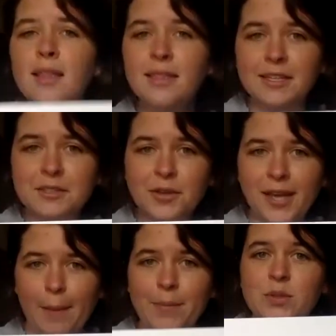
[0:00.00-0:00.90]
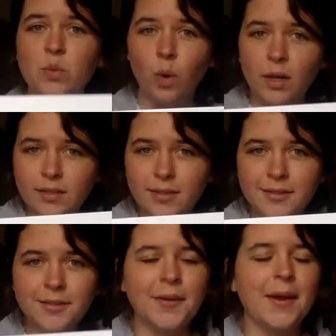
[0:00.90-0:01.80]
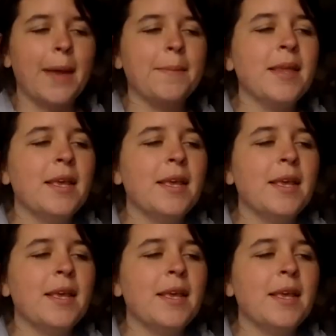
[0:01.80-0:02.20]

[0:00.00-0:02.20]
This only happens once, okay?